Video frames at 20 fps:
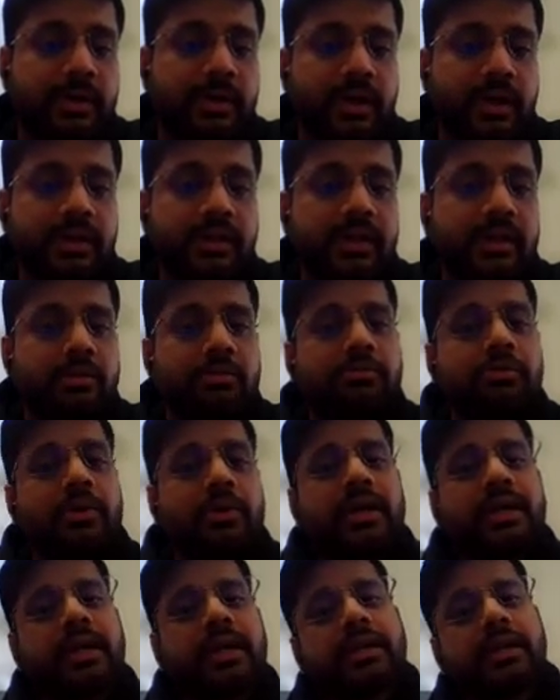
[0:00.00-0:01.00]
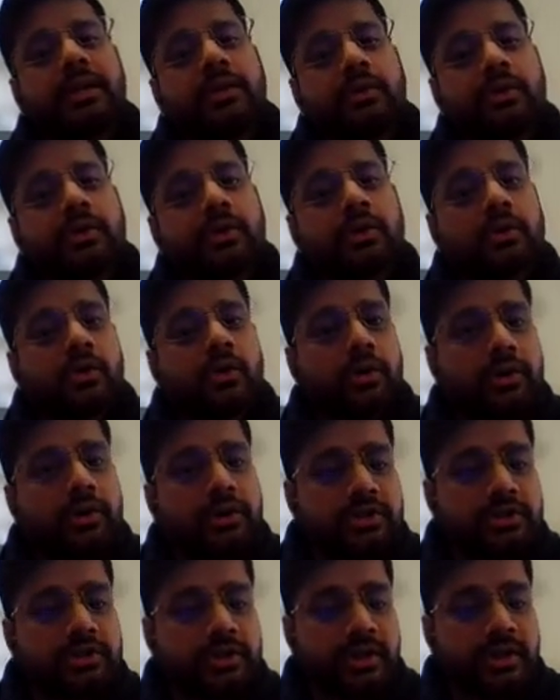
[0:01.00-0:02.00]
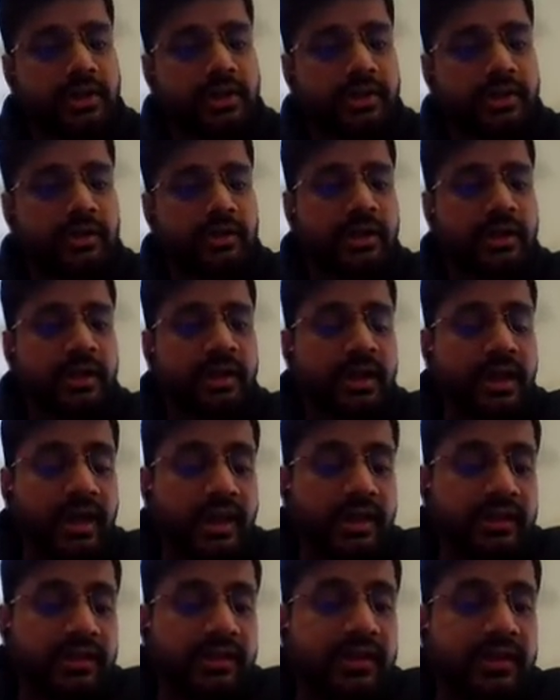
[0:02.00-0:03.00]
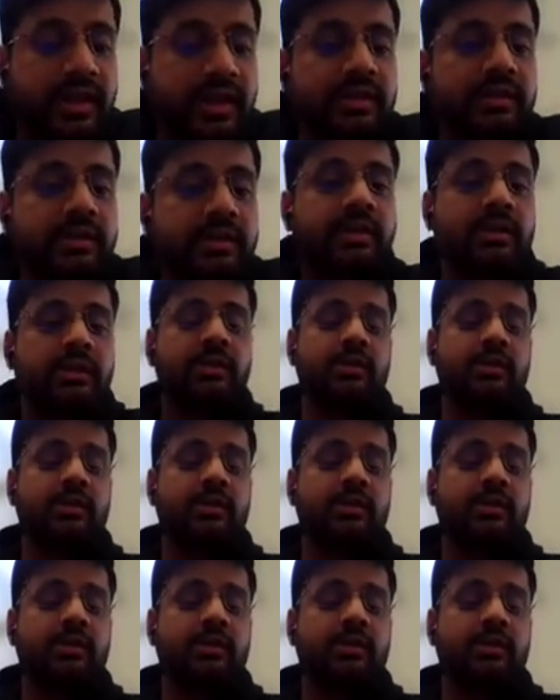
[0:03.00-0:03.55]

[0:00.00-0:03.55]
and then you have to connect it to your orchestrator, and then